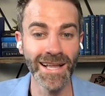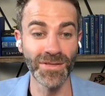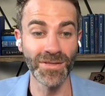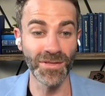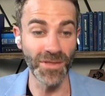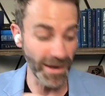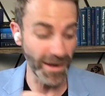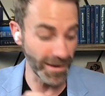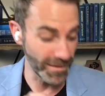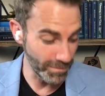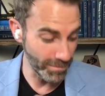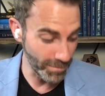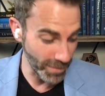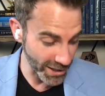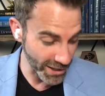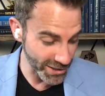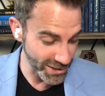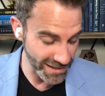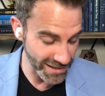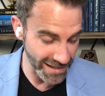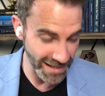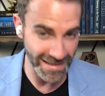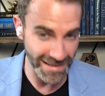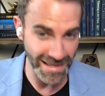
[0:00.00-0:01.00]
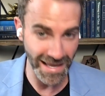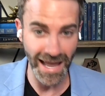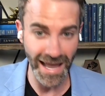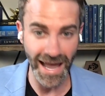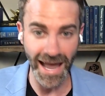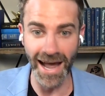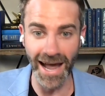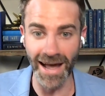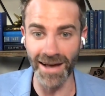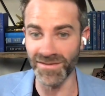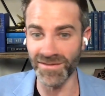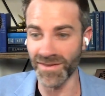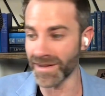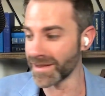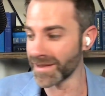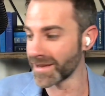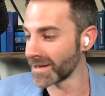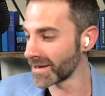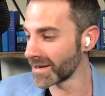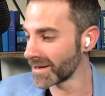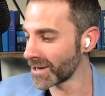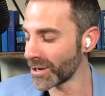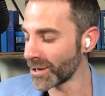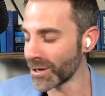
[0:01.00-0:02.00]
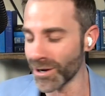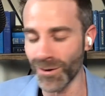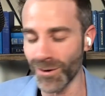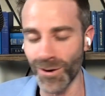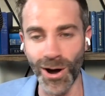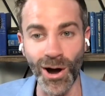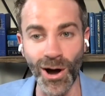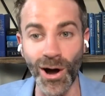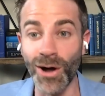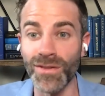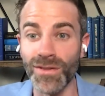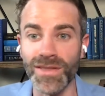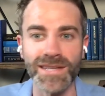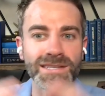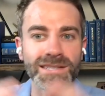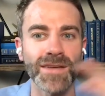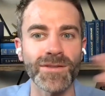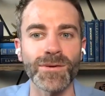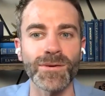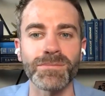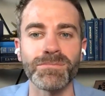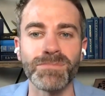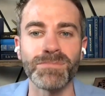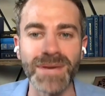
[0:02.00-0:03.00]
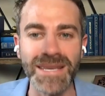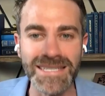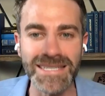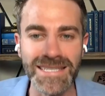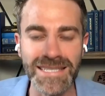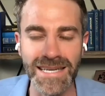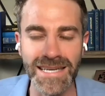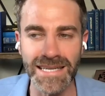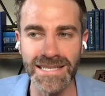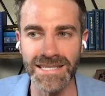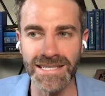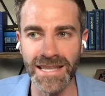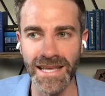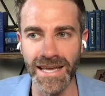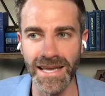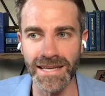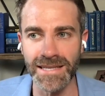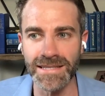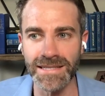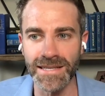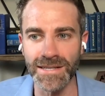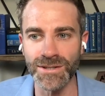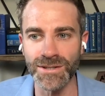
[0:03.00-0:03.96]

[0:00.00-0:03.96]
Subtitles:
the budget that they have and all these other business things.